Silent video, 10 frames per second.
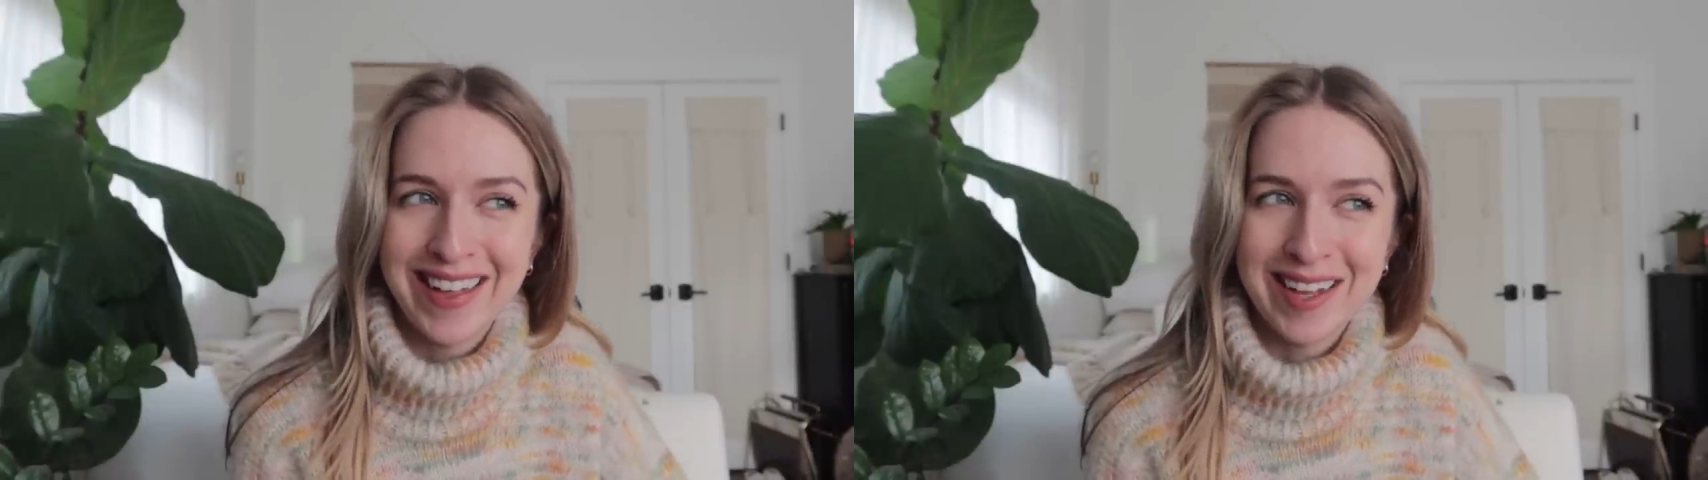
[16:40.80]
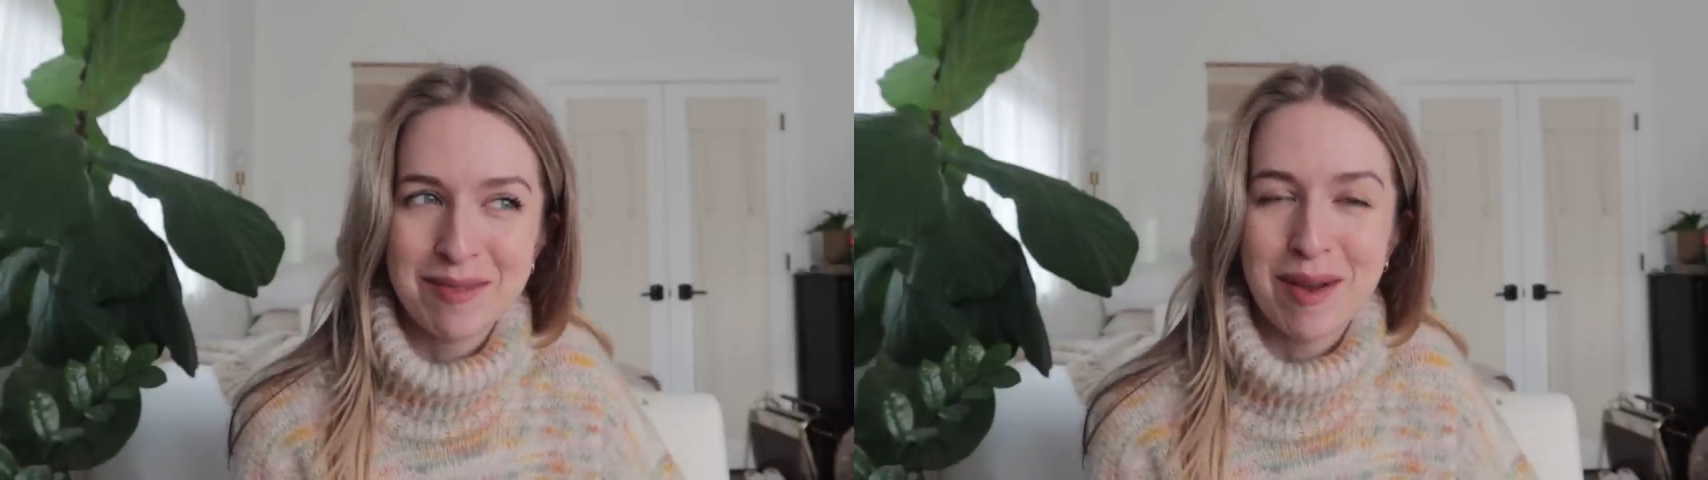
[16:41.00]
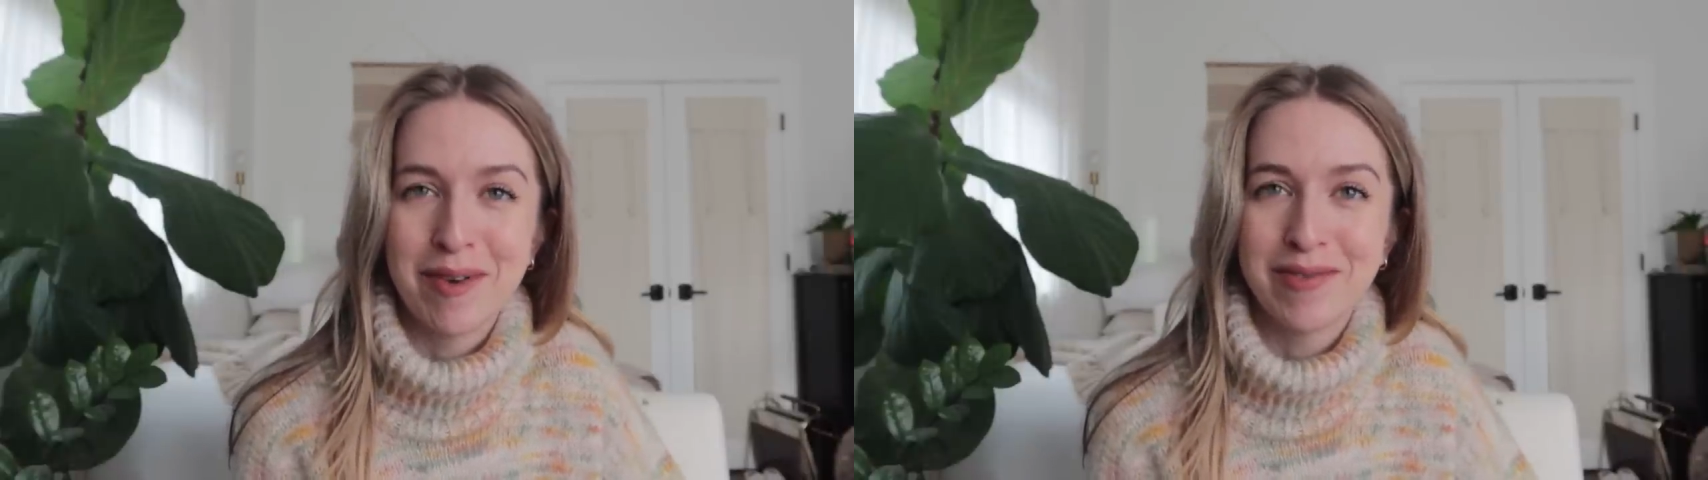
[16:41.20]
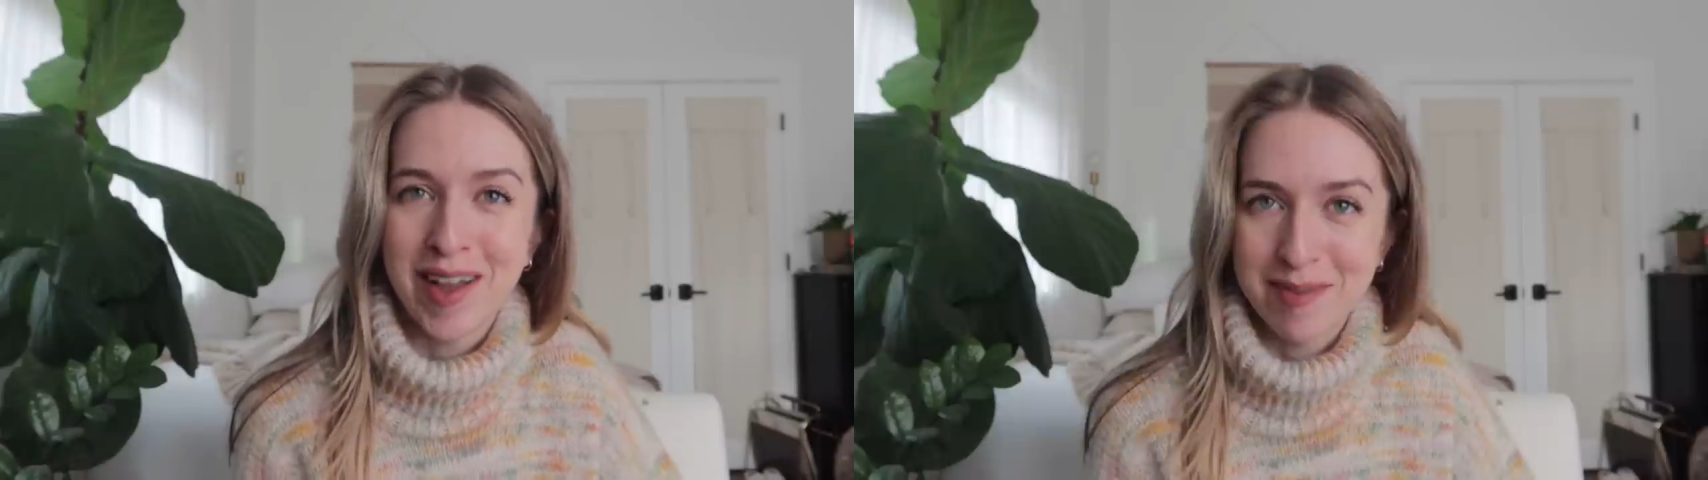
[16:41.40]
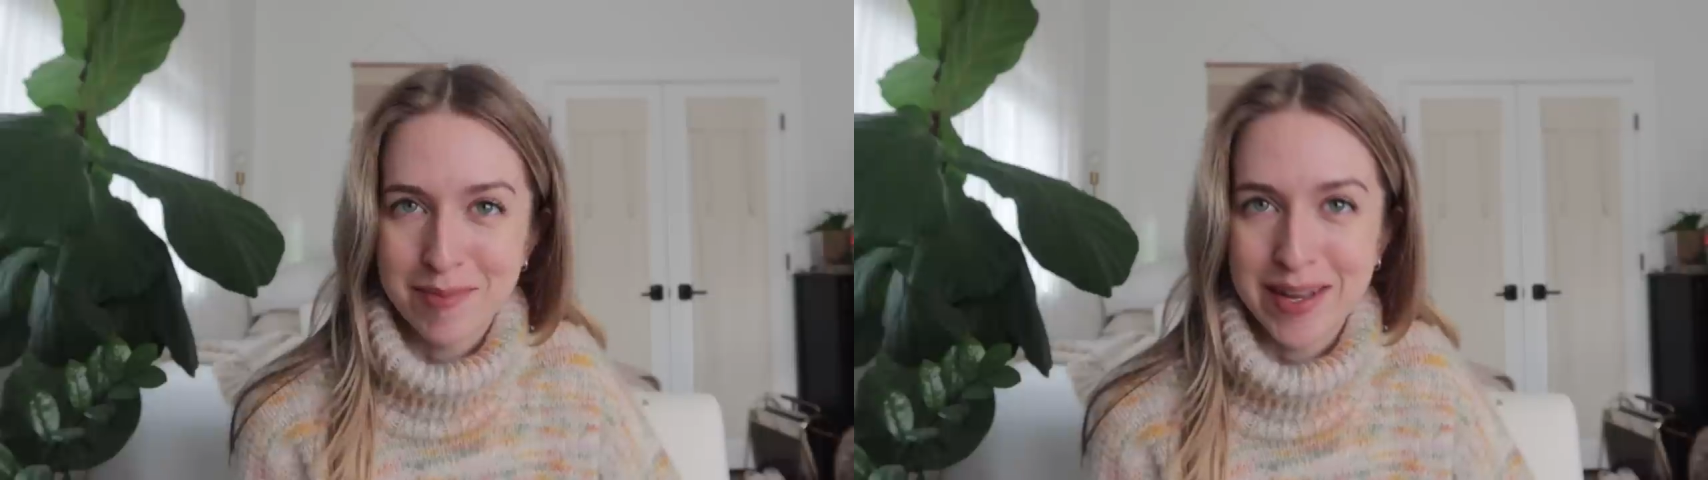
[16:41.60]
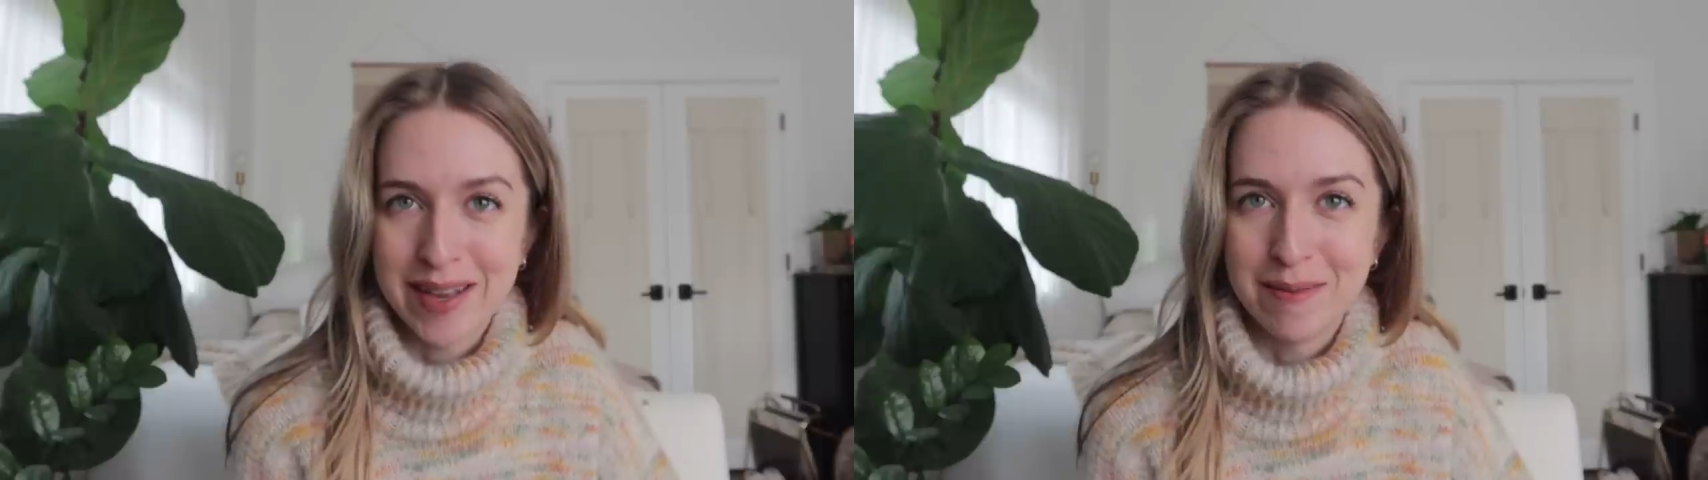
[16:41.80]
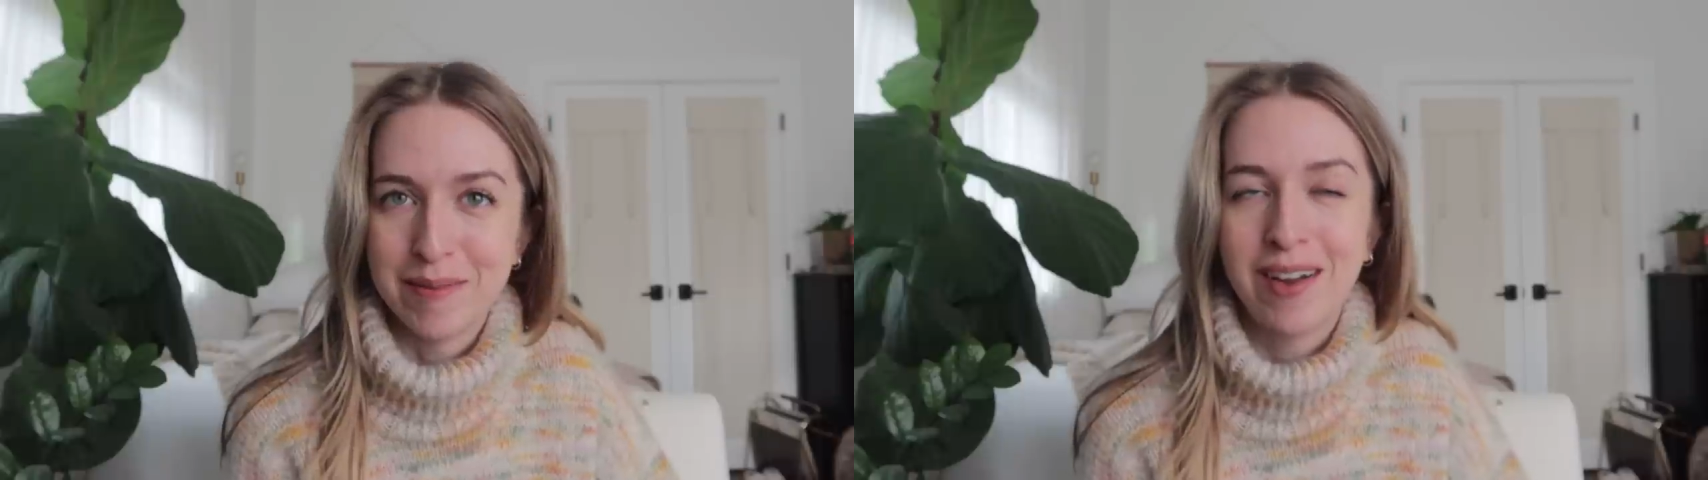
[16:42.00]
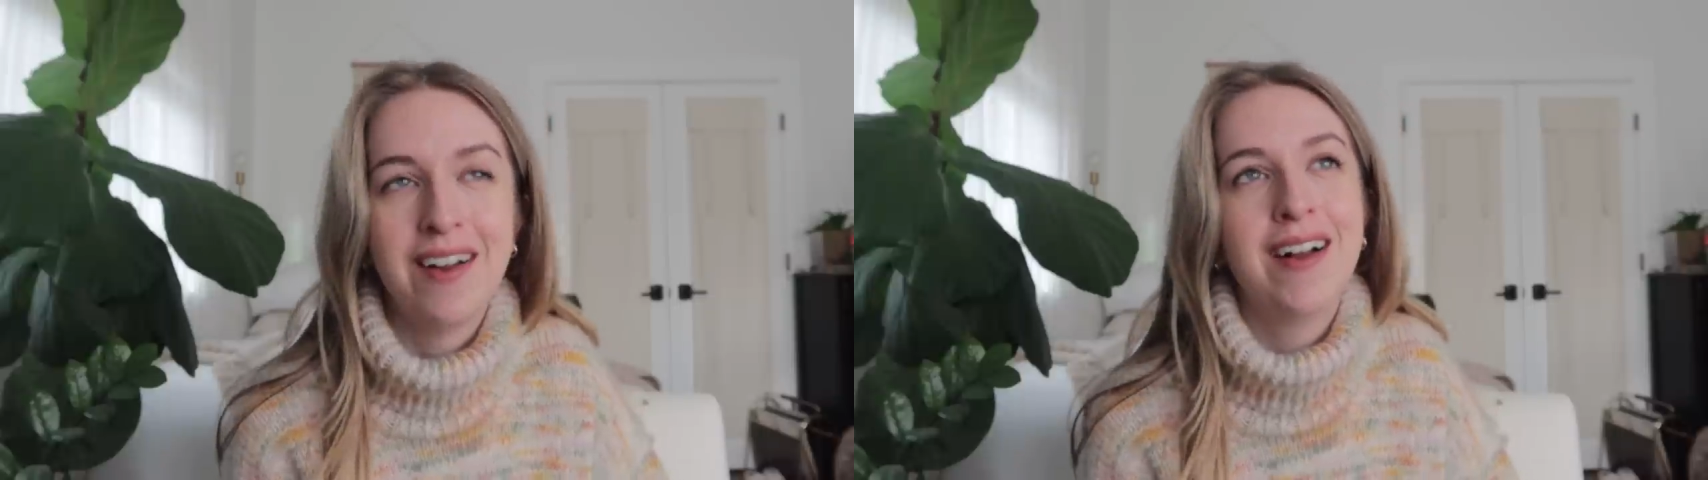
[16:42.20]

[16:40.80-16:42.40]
at about 5 p.m.